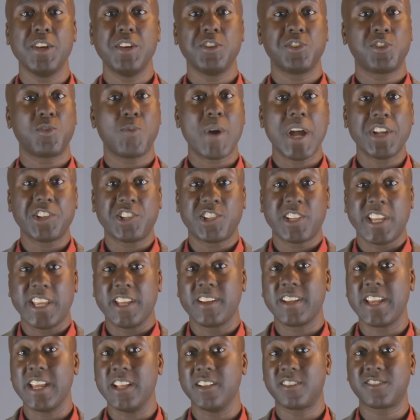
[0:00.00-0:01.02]
to
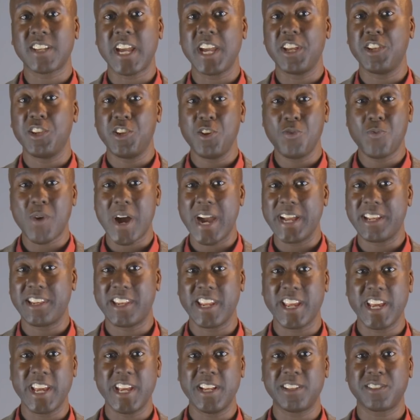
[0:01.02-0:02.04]
actually incite new
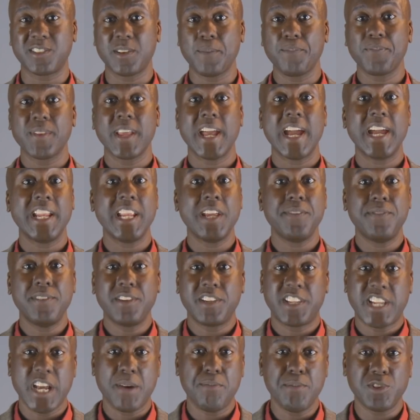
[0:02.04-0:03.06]
ideas and
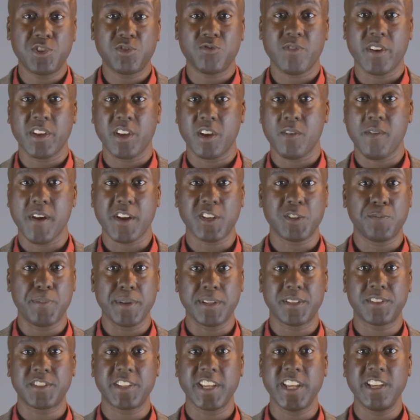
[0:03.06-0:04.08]
even demonstrate your
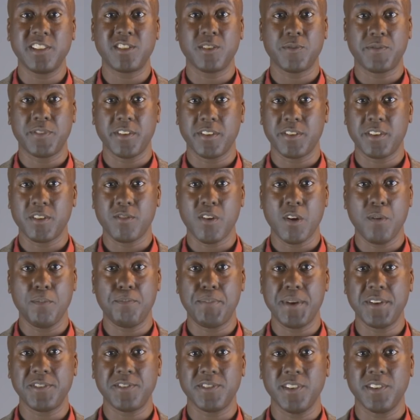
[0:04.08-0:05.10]
expertise of their own
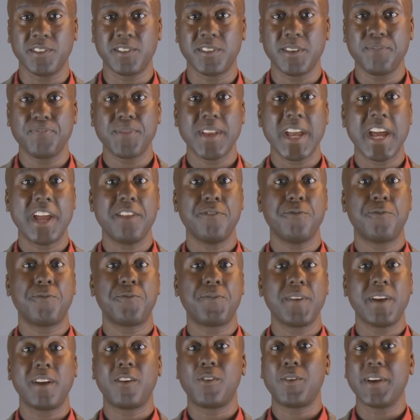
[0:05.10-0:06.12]
business and
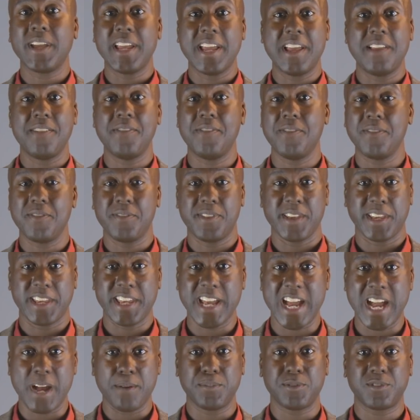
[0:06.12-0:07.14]
fill in the
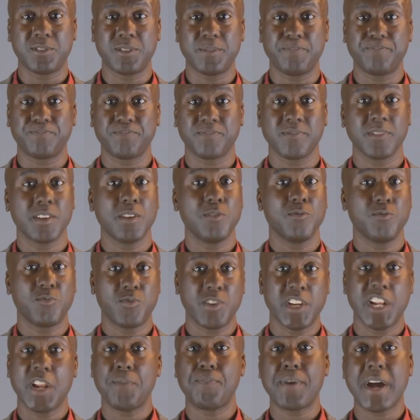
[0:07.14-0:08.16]
gaps.
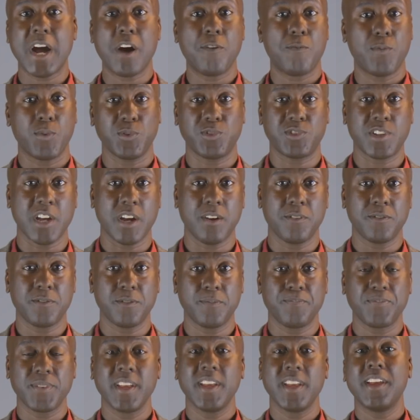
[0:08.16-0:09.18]
Really powerful stuff.
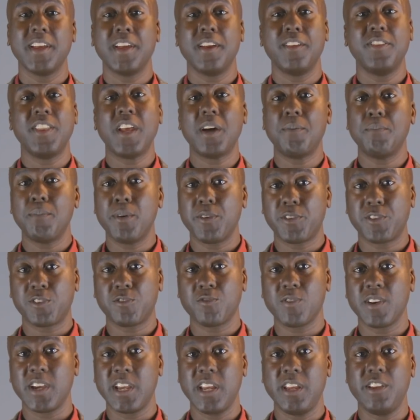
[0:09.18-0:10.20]
Number
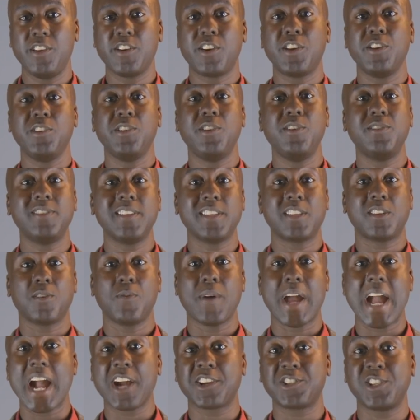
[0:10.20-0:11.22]
3, you can use it
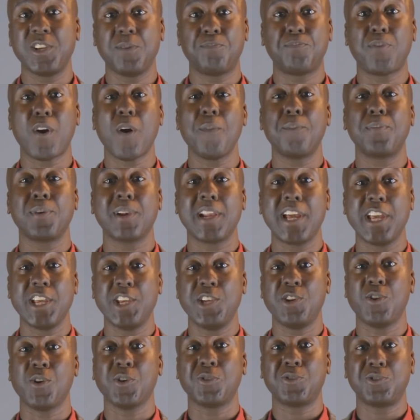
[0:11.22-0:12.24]
to actually populate
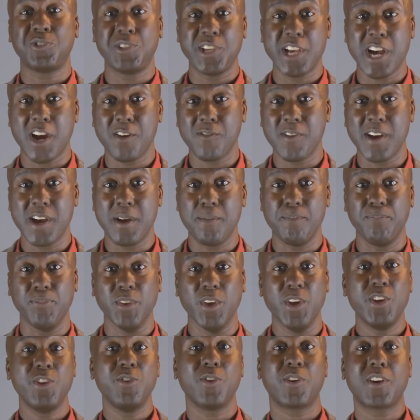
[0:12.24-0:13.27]
your CRM,
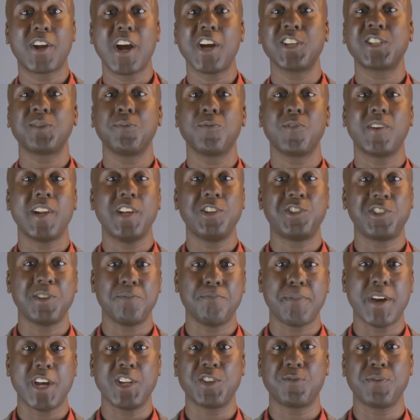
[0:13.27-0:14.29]
your customer relationship
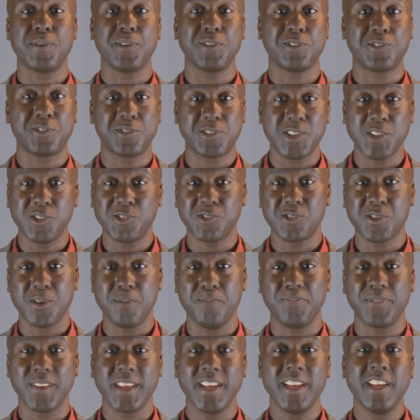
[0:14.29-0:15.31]
management
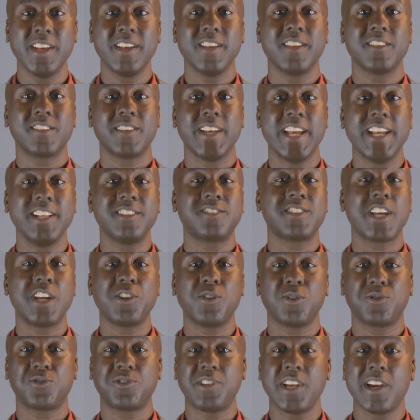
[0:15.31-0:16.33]
system. So inside
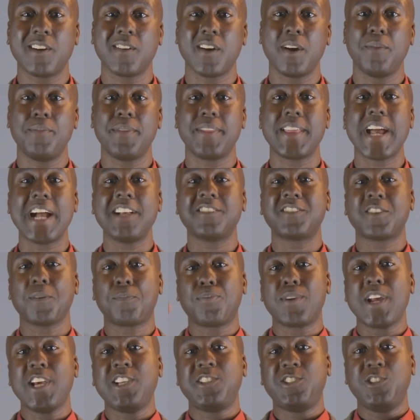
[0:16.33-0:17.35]
your CRM, that's the
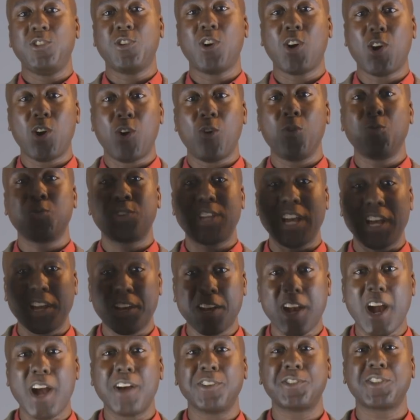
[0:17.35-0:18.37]
place you hold that
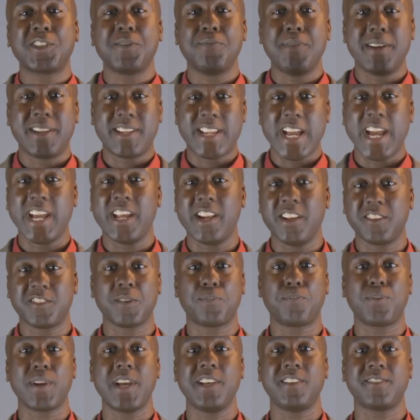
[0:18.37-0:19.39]
customer data. It's
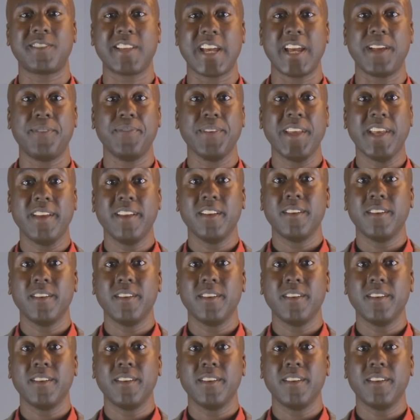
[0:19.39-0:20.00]
the place that